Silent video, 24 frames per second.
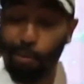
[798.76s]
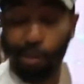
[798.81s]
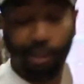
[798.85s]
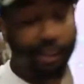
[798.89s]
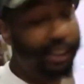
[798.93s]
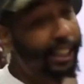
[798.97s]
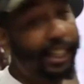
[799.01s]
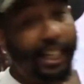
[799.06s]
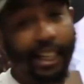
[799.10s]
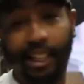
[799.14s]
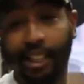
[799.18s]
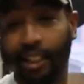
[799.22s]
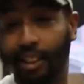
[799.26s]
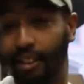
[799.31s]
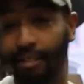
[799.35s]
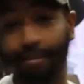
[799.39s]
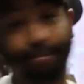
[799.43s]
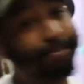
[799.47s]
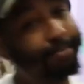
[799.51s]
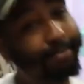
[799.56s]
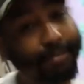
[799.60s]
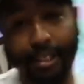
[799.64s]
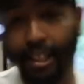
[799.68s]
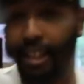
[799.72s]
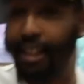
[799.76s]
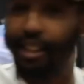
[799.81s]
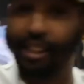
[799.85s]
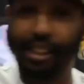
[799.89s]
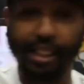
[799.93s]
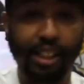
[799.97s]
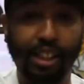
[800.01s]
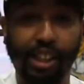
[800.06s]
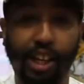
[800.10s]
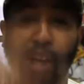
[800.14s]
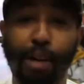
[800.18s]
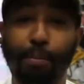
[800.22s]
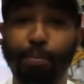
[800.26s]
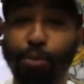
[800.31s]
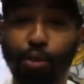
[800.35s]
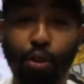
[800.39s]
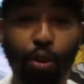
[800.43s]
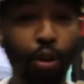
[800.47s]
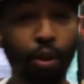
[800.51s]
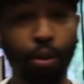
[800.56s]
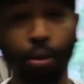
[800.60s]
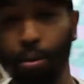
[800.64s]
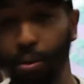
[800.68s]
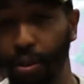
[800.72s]
on get it. Come
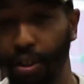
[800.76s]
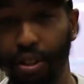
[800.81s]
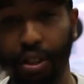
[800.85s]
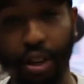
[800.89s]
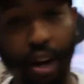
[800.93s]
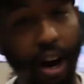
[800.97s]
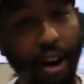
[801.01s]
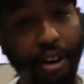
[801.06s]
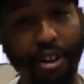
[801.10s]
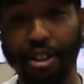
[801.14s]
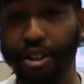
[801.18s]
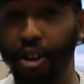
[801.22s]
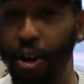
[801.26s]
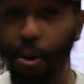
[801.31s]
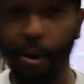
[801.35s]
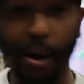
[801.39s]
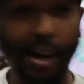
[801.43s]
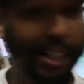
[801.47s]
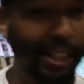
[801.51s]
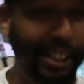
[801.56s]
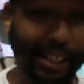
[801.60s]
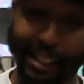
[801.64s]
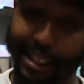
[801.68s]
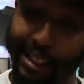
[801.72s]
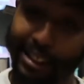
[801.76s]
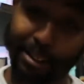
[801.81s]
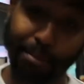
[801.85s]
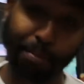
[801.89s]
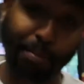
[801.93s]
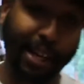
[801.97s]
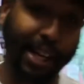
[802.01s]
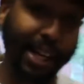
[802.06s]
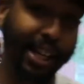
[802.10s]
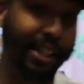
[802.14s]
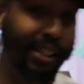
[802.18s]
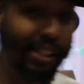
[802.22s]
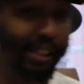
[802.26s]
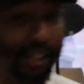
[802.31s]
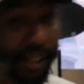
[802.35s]
through. You already know what it is, man.